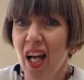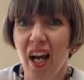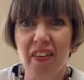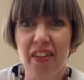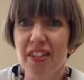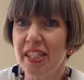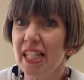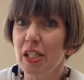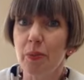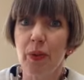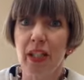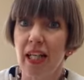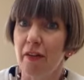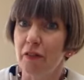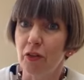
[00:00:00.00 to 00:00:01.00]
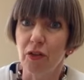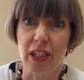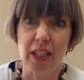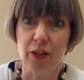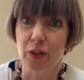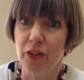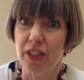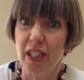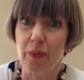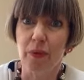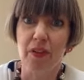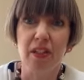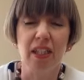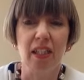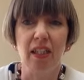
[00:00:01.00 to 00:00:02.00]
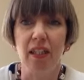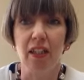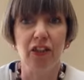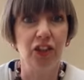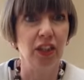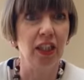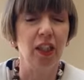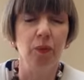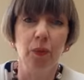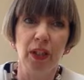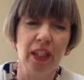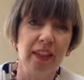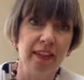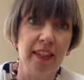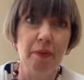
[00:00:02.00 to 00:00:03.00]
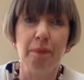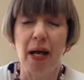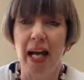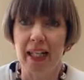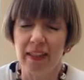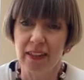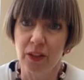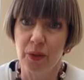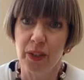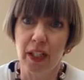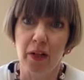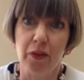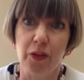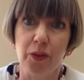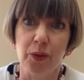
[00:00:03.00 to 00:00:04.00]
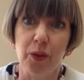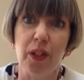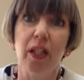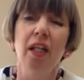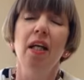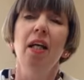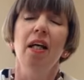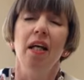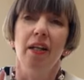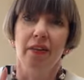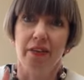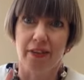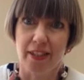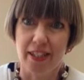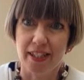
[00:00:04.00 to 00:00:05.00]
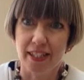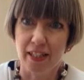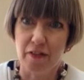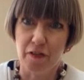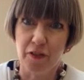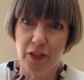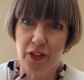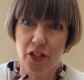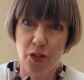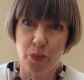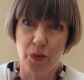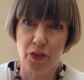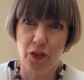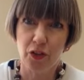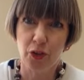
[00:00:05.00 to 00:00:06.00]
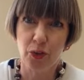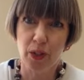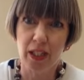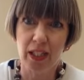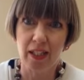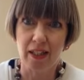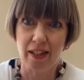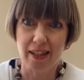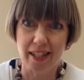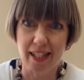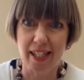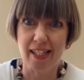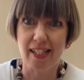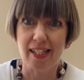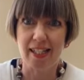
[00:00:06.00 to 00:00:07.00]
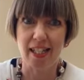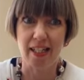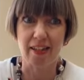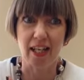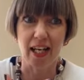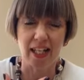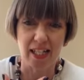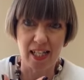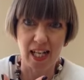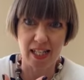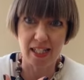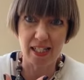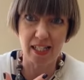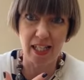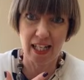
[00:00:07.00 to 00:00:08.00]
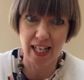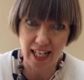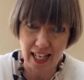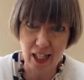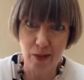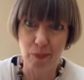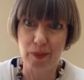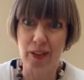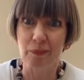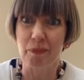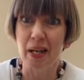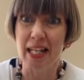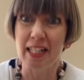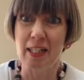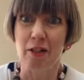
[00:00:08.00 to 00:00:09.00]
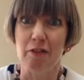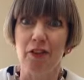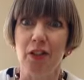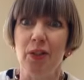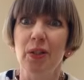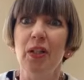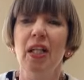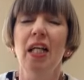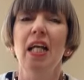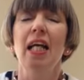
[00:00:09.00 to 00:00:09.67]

Other days we can have a really good day with decluttering and we can see bags going out the door. The difference with doing this that has helped many of you